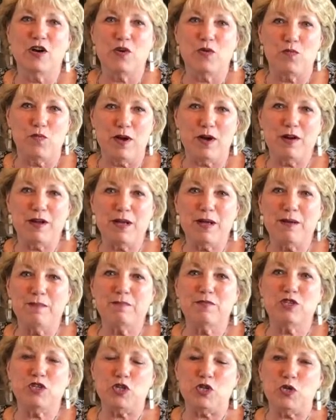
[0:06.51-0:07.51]
Welcome
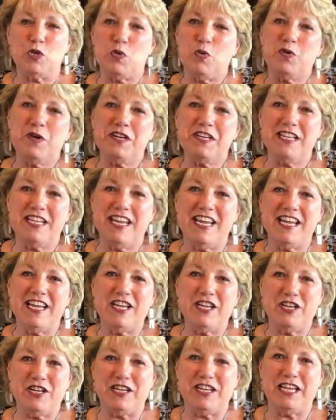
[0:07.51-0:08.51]
to Quarantine
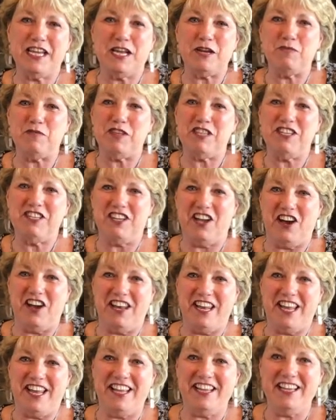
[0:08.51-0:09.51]
Cooking with Donna.